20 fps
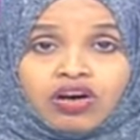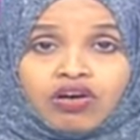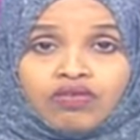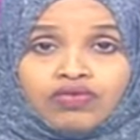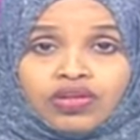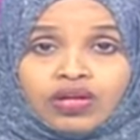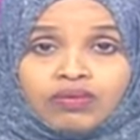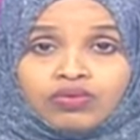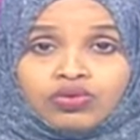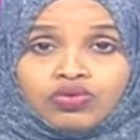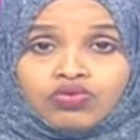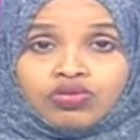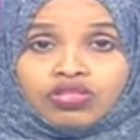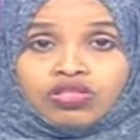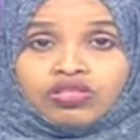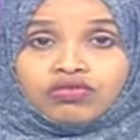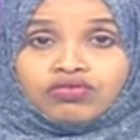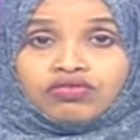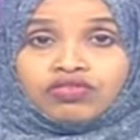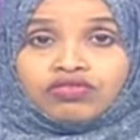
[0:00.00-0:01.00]
of the
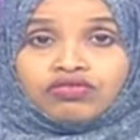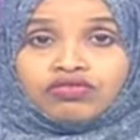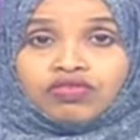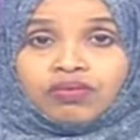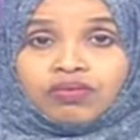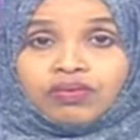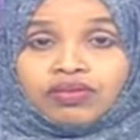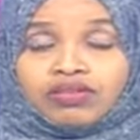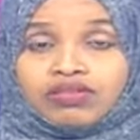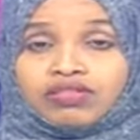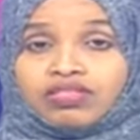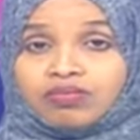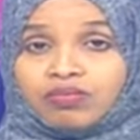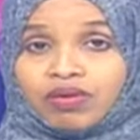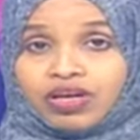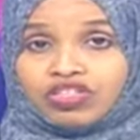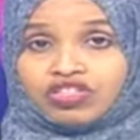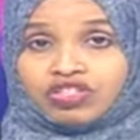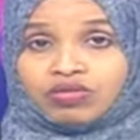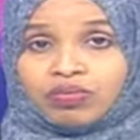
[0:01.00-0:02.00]
administrative reform and this
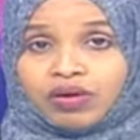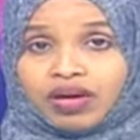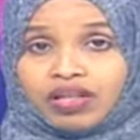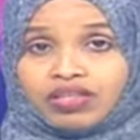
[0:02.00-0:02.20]
budget